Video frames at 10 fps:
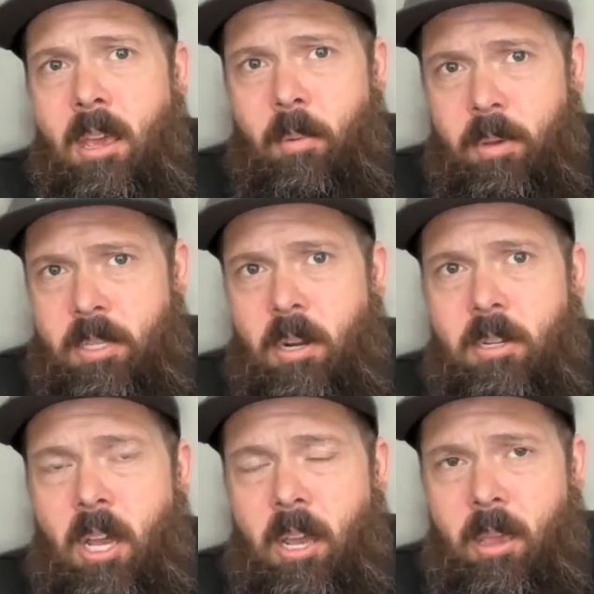and we start
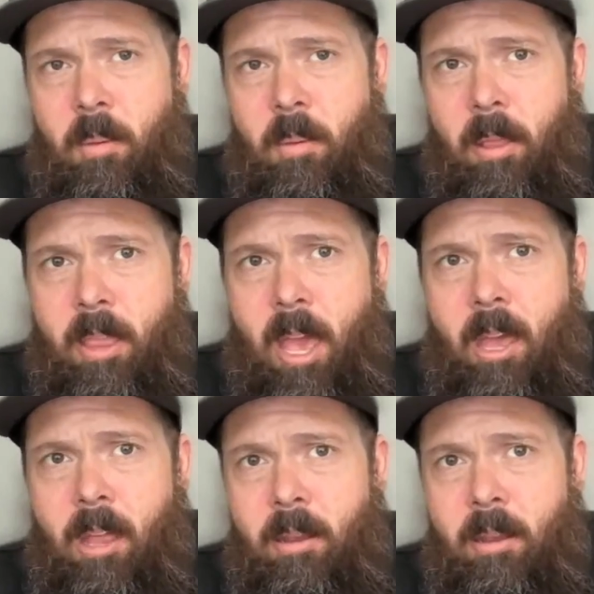talking about that.